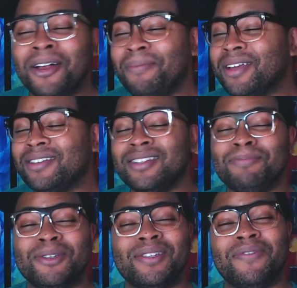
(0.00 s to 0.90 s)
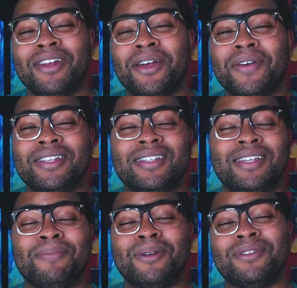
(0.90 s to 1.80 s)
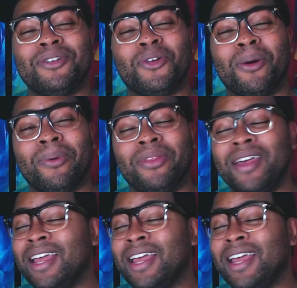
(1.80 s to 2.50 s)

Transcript: because this music video is the most adorable thing,